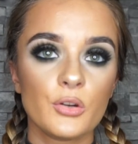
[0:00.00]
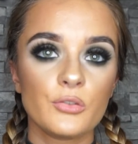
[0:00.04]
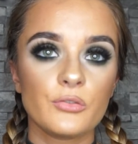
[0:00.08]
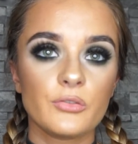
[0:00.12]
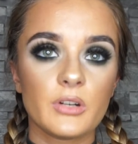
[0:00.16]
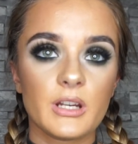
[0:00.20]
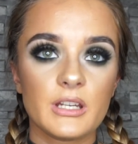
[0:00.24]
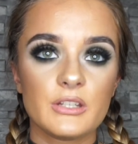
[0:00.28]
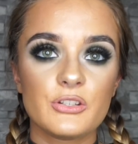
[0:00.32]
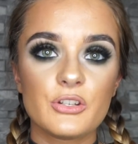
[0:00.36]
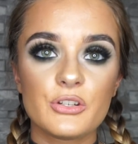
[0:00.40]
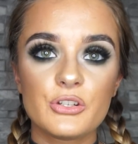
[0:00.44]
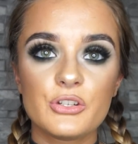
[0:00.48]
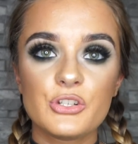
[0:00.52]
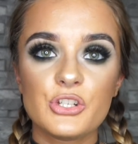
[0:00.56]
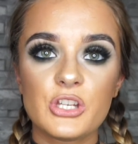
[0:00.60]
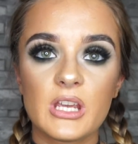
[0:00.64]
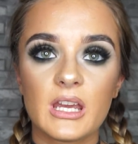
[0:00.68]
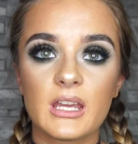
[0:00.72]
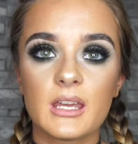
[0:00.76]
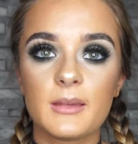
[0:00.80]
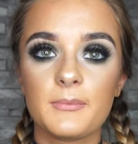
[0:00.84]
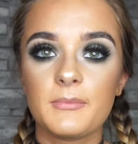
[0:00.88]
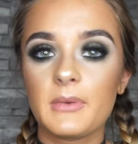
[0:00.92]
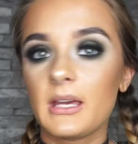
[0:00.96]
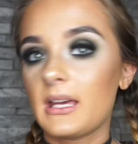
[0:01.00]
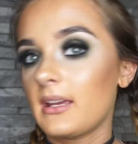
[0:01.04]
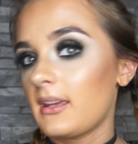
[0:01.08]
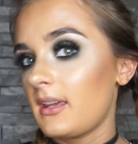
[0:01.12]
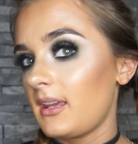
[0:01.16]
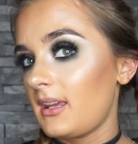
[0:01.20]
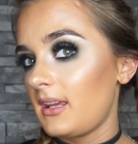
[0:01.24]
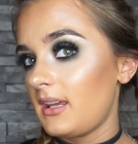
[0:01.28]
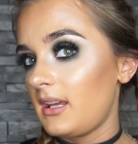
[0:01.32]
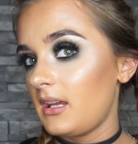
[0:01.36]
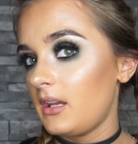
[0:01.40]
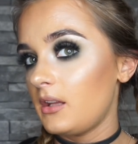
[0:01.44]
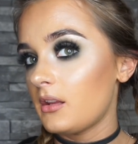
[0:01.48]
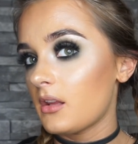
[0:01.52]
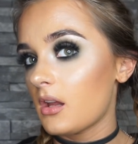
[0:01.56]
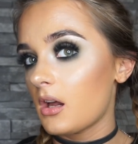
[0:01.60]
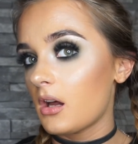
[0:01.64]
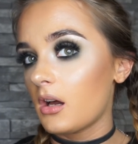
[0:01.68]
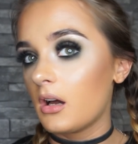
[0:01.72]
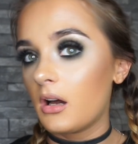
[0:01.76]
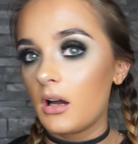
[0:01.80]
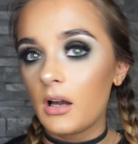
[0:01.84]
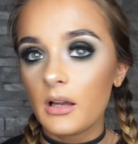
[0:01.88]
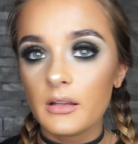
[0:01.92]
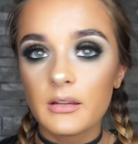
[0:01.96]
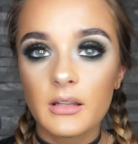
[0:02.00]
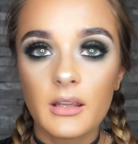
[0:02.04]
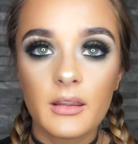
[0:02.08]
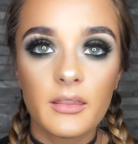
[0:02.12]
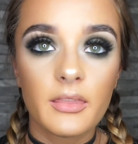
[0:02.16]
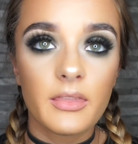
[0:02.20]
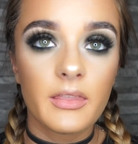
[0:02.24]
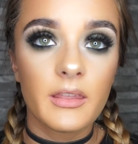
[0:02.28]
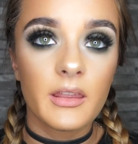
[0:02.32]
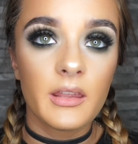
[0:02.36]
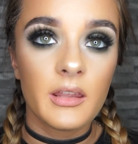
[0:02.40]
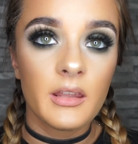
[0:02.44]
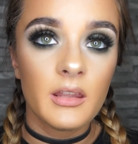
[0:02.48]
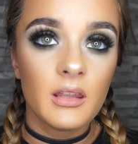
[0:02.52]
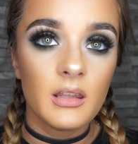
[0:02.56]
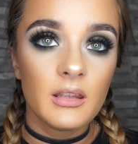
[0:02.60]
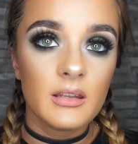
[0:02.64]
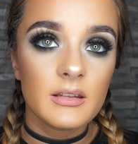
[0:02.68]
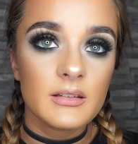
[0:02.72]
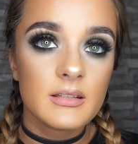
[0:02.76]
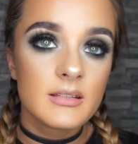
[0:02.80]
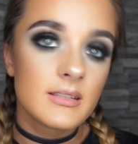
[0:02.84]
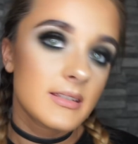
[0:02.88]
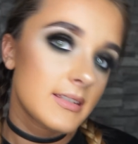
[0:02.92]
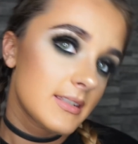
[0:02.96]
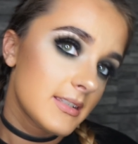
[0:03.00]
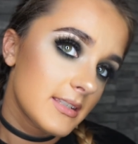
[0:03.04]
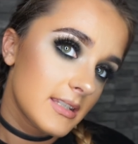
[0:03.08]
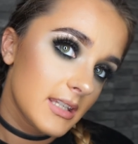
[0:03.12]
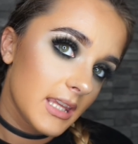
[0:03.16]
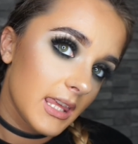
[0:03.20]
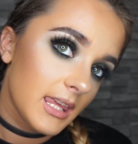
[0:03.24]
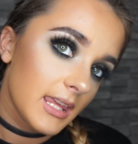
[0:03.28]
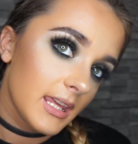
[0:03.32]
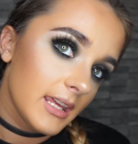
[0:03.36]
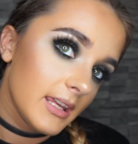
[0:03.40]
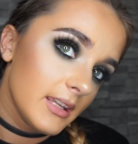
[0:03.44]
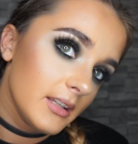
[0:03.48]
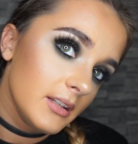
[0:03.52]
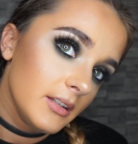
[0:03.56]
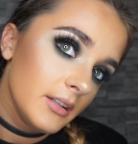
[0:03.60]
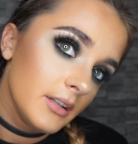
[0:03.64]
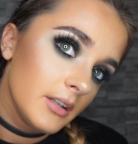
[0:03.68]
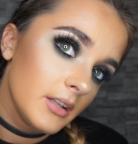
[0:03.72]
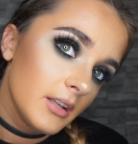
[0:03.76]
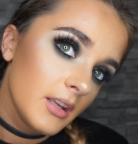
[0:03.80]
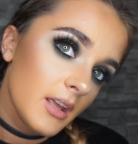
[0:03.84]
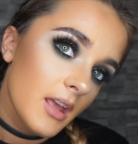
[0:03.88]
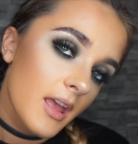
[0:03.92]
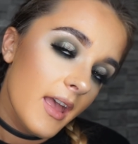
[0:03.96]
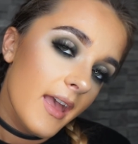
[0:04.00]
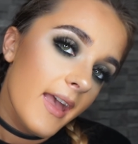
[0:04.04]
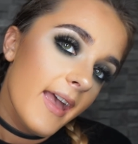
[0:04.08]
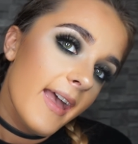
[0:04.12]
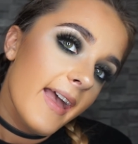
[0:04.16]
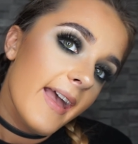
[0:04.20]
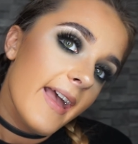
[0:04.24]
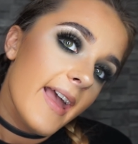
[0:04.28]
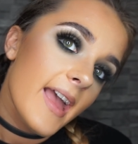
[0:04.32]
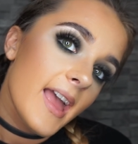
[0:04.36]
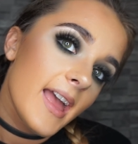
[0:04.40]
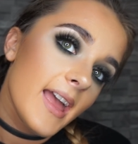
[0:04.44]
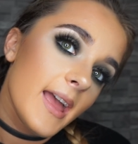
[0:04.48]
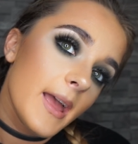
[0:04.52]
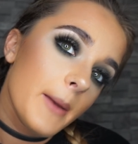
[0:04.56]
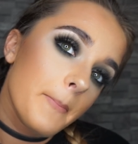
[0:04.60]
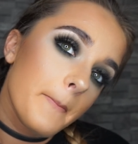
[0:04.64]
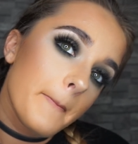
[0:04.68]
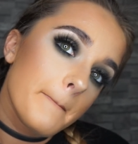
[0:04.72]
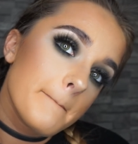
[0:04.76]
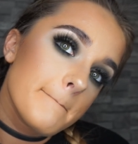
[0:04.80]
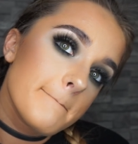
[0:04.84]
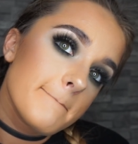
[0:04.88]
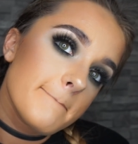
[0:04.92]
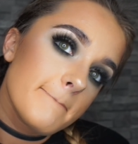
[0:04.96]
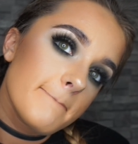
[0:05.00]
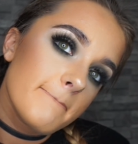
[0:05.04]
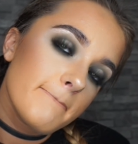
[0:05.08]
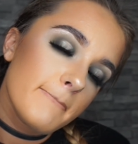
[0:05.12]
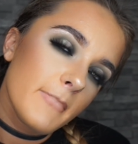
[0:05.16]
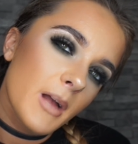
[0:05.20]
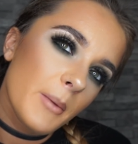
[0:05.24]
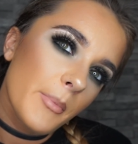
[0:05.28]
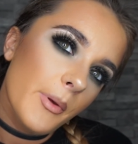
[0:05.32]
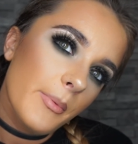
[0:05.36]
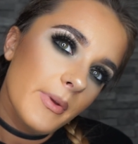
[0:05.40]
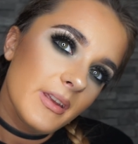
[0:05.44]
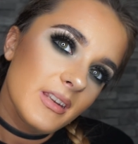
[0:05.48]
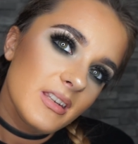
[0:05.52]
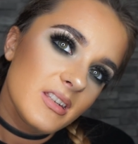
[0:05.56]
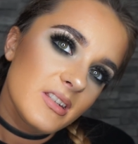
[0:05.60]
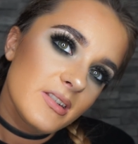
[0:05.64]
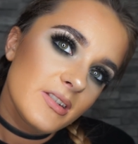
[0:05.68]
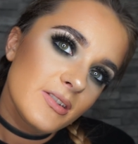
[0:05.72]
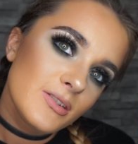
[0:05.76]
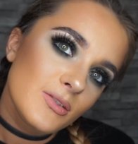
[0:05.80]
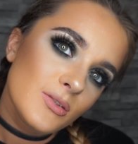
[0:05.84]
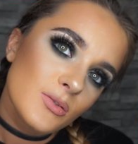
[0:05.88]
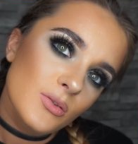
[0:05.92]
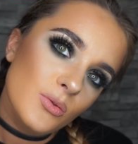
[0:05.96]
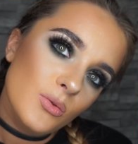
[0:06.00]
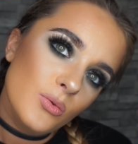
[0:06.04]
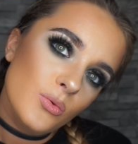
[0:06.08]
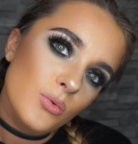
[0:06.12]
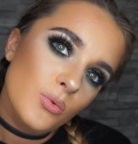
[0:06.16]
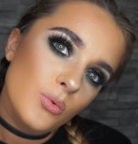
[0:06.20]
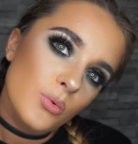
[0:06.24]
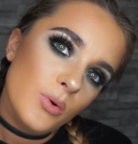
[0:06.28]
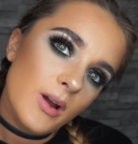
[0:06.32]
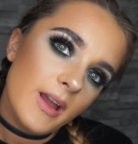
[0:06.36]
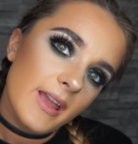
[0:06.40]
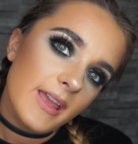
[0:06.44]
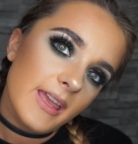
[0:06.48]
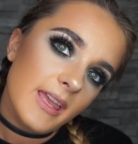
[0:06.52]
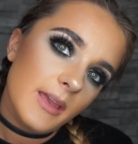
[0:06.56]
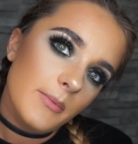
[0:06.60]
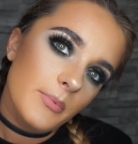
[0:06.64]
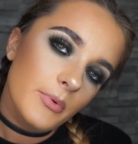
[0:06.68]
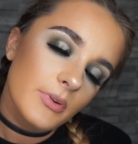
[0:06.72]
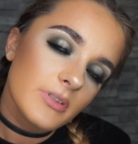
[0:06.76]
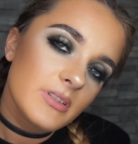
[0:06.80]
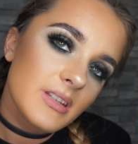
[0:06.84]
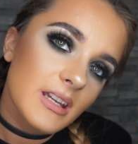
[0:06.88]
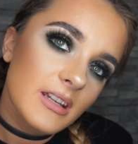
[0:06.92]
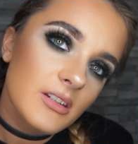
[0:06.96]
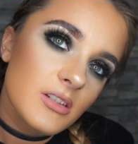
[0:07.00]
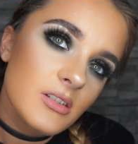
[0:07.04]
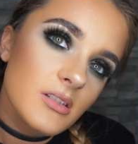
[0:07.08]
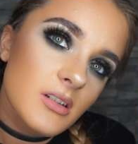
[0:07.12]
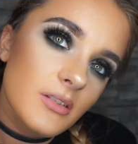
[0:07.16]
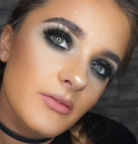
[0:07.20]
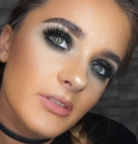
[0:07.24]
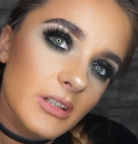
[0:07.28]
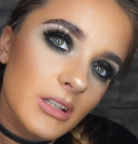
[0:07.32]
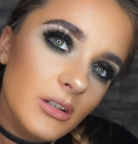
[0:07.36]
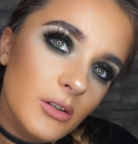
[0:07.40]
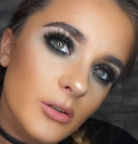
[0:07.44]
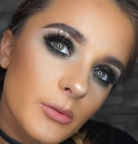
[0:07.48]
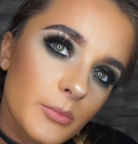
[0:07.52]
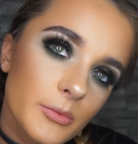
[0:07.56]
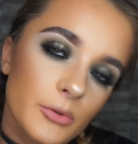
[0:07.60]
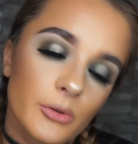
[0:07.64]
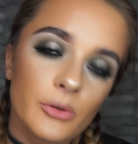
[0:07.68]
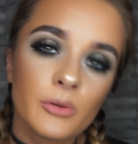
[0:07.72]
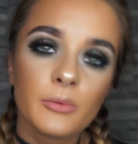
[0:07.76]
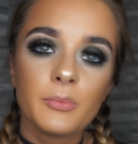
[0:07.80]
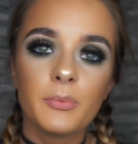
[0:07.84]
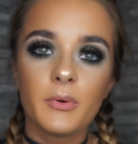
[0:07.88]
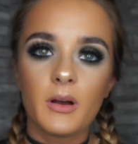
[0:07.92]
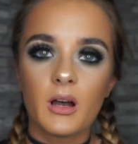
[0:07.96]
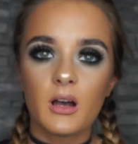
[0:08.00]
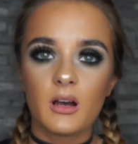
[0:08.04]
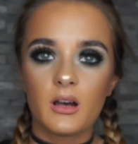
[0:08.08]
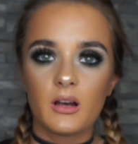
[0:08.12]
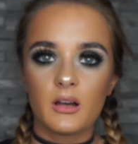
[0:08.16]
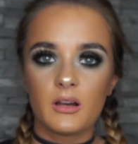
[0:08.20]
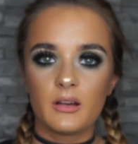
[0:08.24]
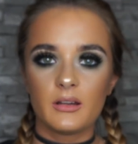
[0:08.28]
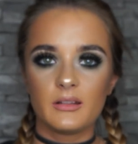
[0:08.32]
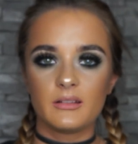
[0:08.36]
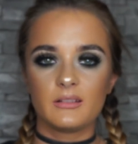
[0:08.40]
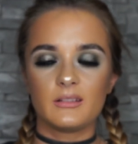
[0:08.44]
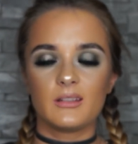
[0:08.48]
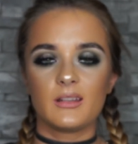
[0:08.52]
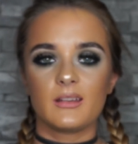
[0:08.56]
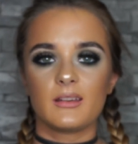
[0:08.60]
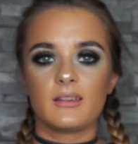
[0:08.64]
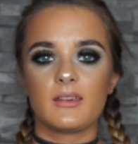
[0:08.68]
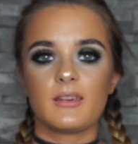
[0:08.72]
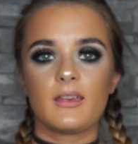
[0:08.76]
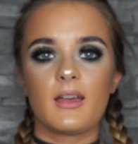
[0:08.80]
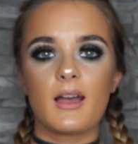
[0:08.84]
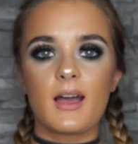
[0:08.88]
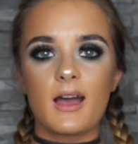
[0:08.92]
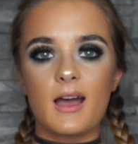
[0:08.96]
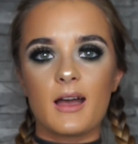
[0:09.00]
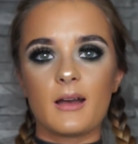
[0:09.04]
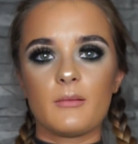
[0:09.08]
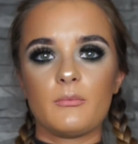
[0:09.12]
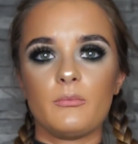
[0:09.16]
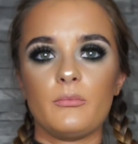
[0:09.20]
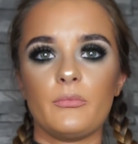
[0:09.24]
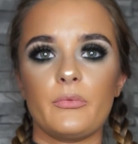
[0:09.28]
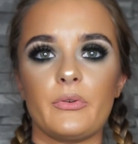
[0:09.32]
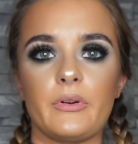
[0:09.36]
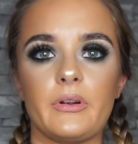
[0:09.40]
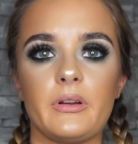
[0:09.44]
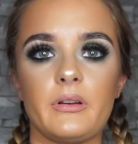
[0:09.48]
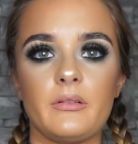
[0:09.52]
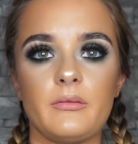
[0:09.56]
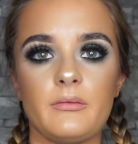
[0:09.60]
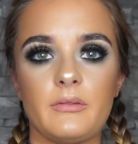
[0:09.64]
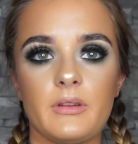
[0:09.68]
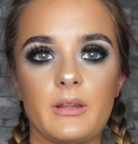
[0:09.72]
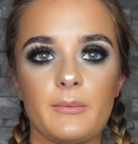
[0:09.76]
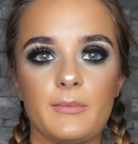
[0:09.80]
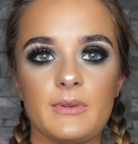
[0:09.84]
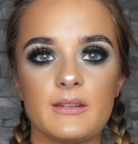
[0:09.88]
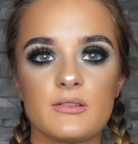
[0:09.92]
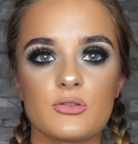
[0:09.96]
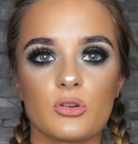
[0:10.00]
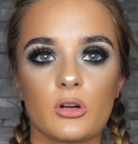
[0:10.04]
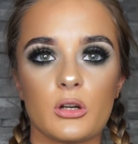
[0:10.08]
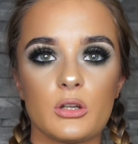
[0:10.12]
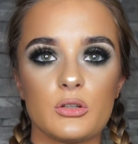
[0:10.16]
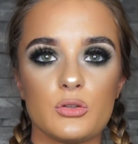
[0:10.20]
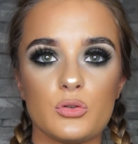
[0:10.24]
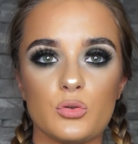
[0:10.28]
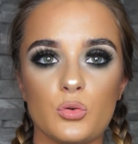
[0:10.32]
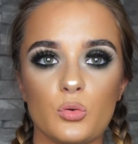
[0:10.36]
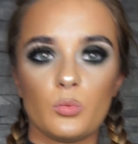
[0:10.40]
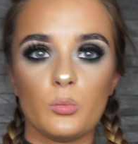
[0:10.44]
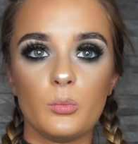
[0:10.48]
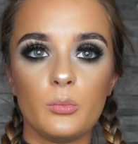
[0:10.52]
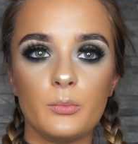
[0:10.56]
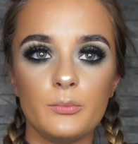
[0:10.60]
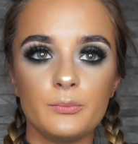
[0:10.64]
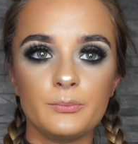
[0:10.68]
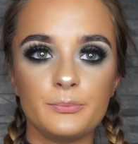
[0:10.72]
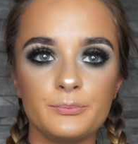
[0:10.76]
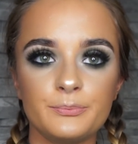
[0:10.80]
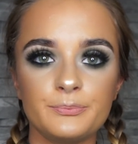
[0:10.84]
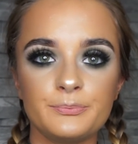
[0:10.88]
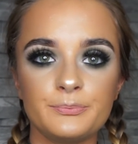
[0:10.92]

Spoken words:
Right, just checking back in on the skin. I'm a bit sweaty, but it's actually not really coming up on camera. Let me try Zoom.